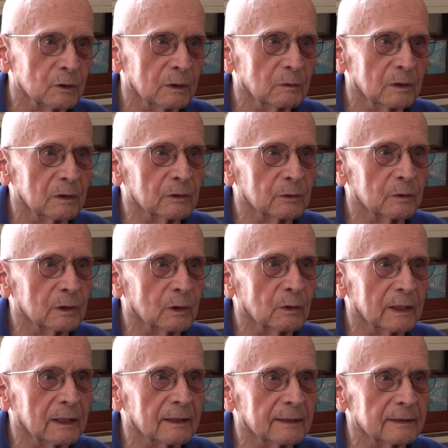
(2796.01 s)
So I went through
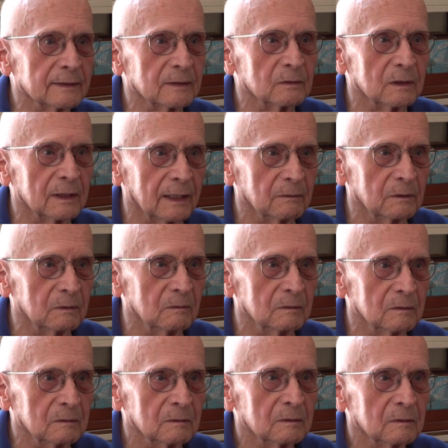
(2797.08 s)
it quickly so that I
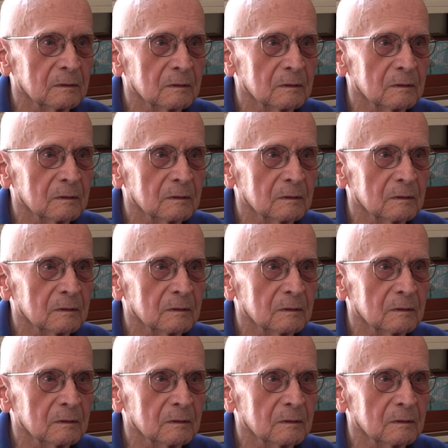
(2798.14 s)
would